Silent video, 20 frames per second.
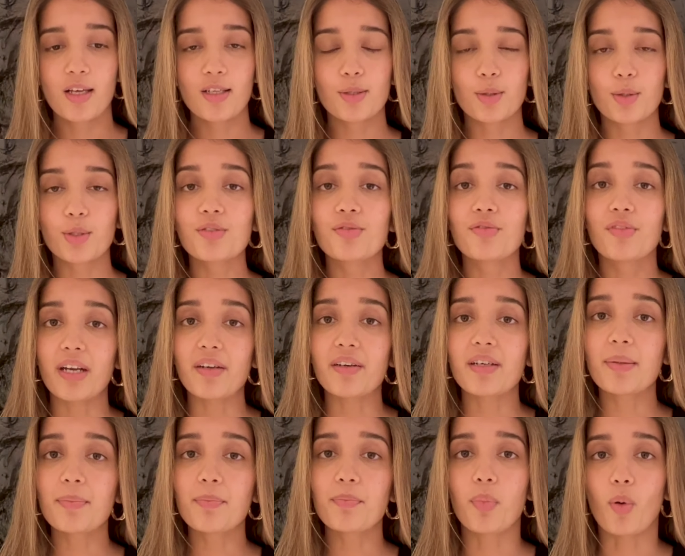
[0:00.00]
So it's
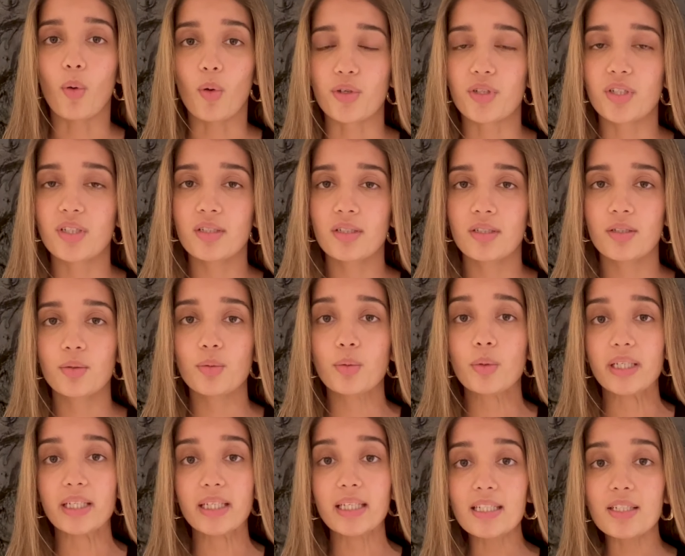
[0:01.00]
very important
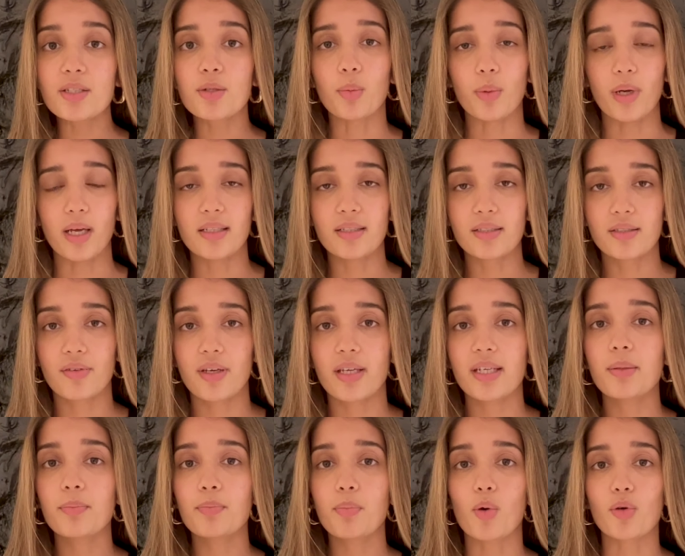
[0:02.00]
to eat well. It's
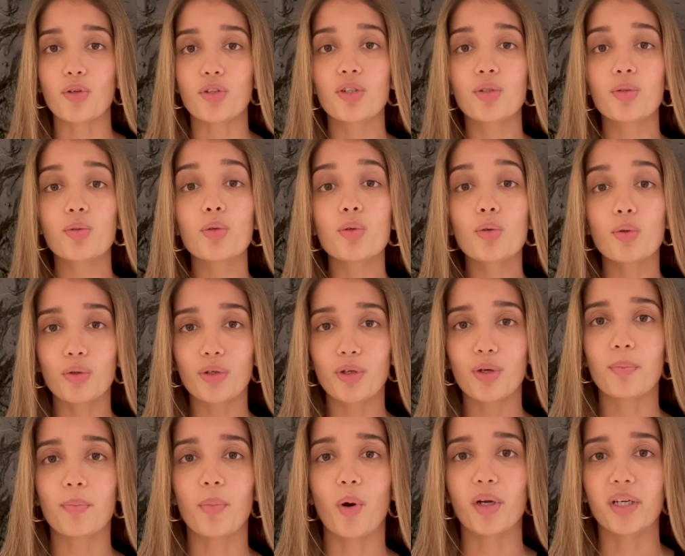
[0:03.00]
very important to know
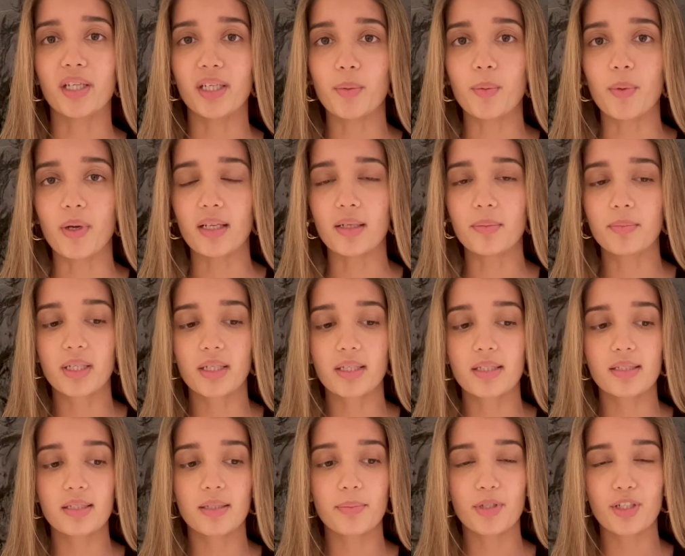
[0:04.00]
your body well,
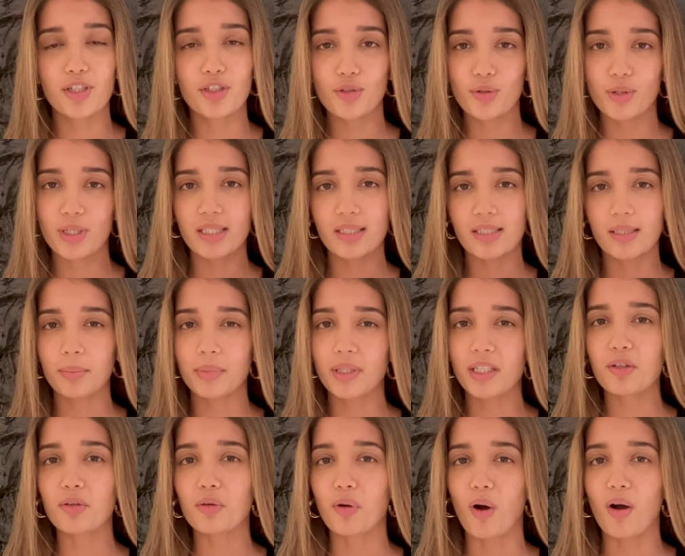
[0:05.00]
because the minute you eat
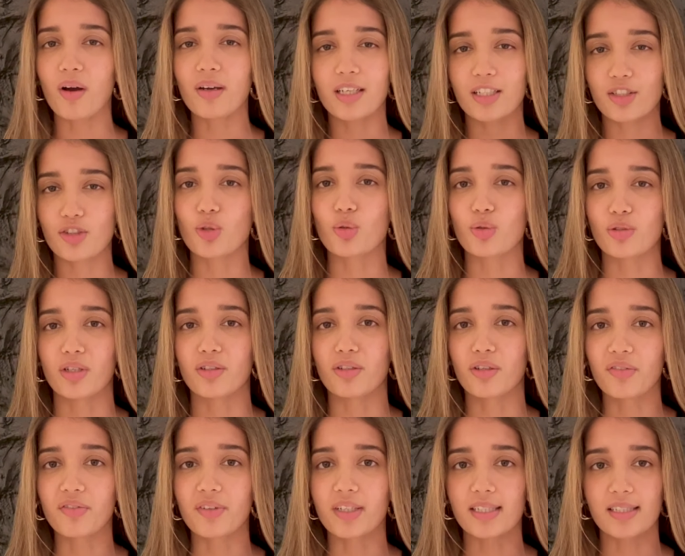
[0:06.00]
something wrong, it shows on
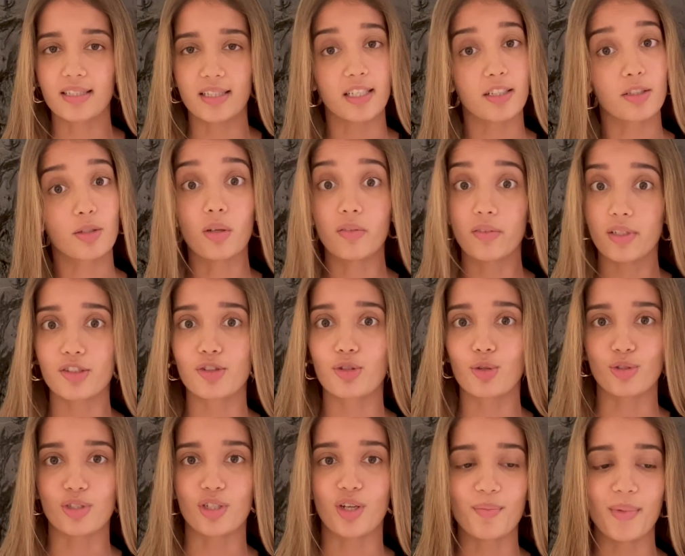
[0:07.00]
your face, and it always
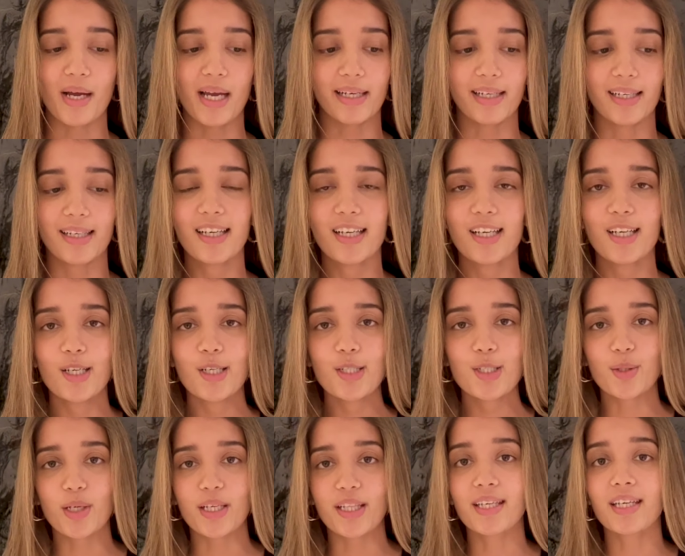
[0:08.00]
shows on mine.
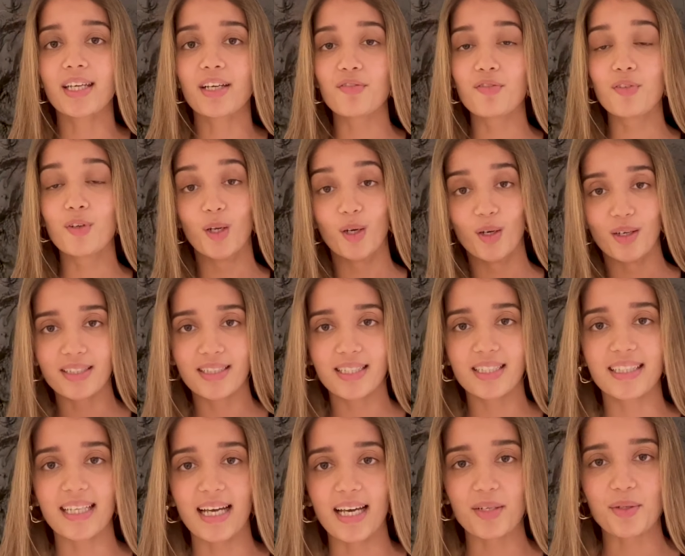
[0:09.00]
So I think I've learned
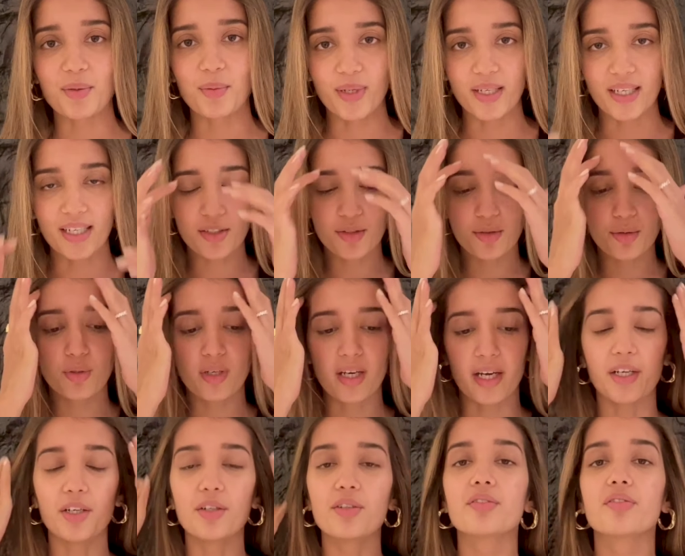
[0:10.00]
it that way, to
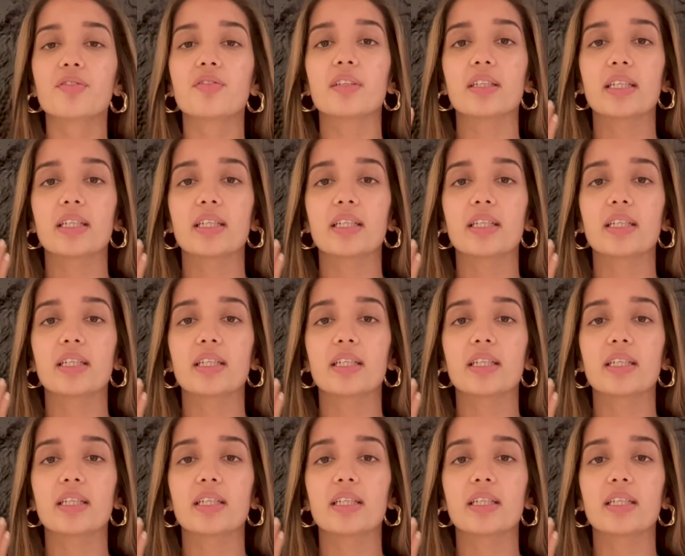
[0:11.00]
kind of